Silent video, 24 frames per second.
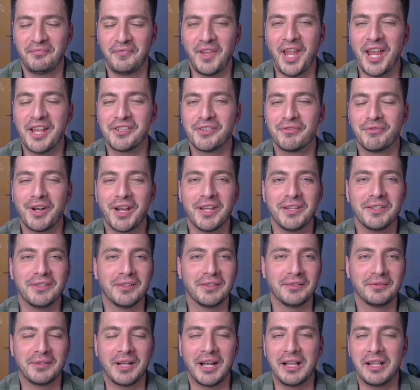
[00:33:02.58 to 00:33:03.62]
That's great.
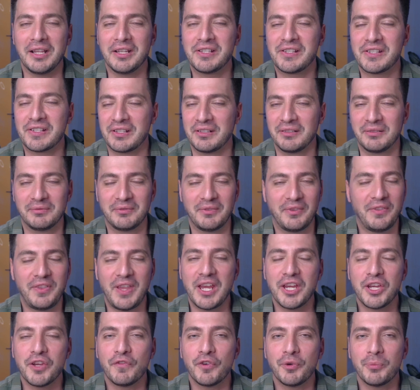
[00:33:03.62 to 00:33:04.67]
Alex,
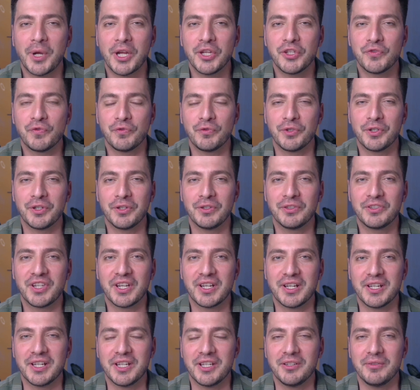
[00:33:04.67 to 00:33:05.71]
thank you very much for your
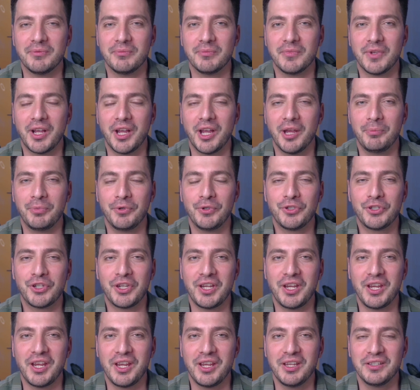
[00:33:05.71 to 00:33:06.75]
time. I
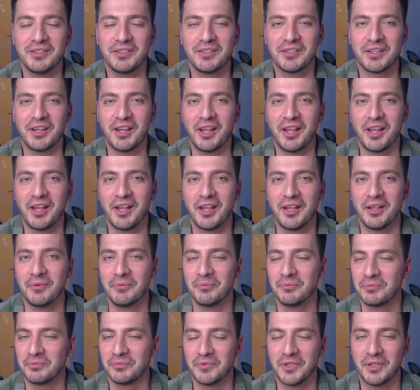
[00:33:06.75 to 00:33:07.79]
appreciate
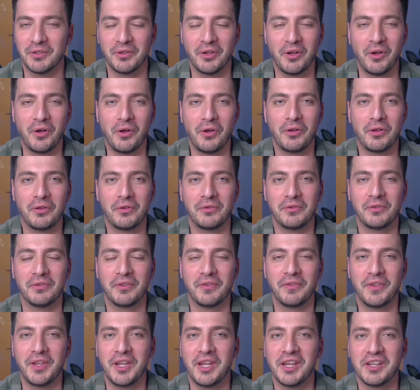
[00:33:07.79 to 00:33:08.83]
all
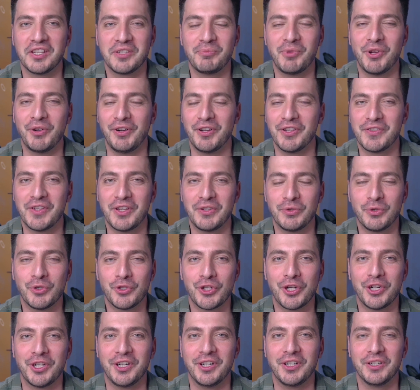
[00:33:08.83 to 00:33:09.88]
the experience that you
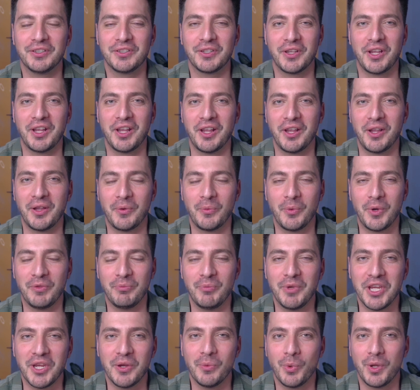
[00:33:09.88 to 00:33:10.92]
shared with
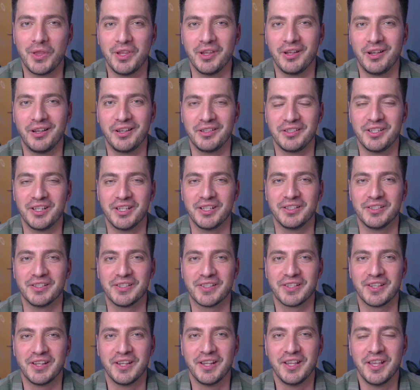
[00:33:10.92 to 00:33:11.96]
me, with the
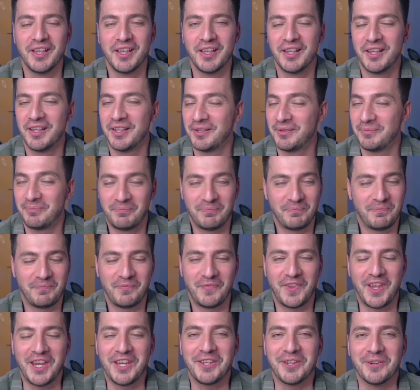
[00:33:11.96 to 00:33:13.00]
audience.
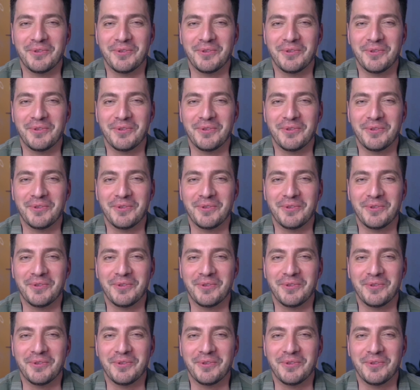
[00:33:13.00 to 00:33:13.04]
Thank you.